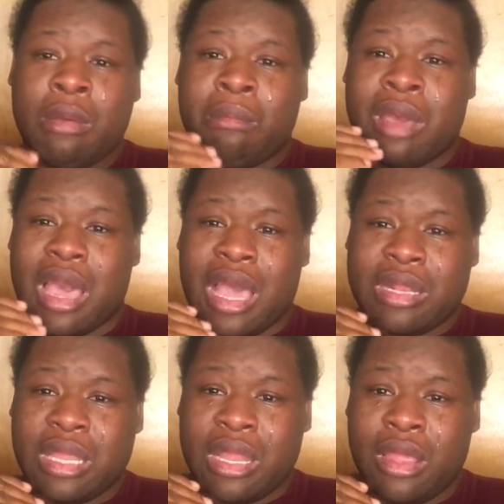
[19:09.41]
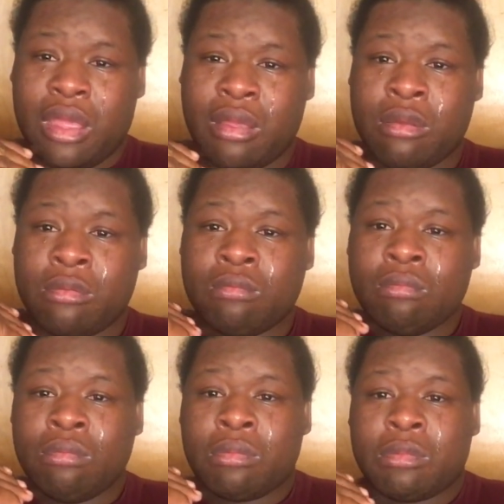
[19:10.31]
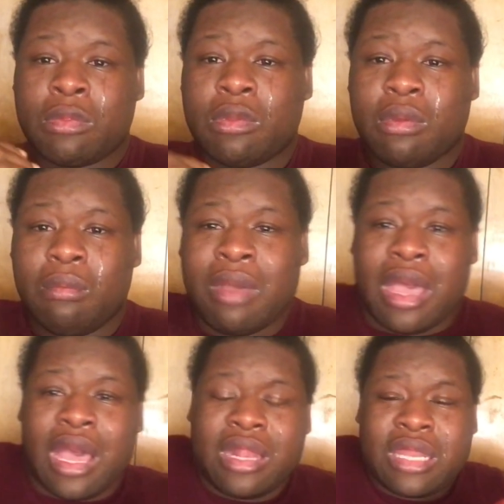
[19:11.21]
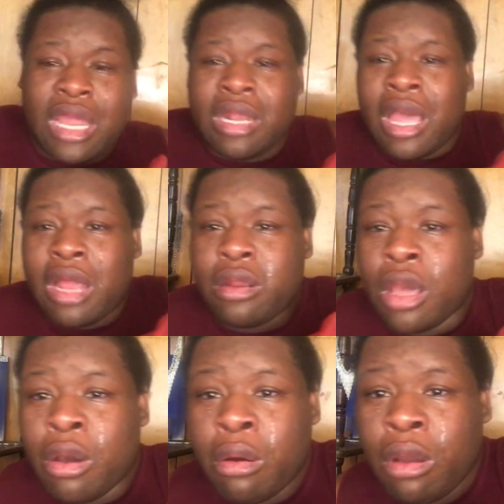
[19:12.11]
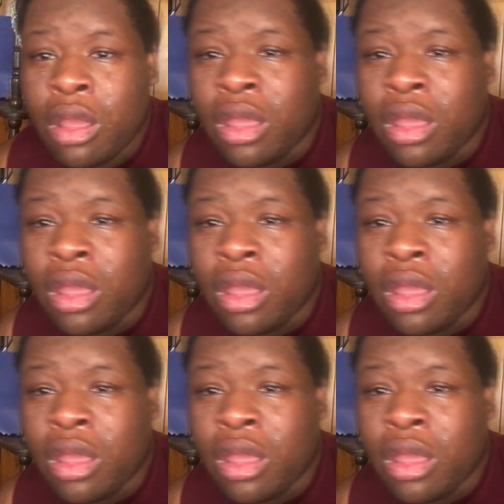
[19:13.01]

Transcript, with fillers: but I did, but I did not know.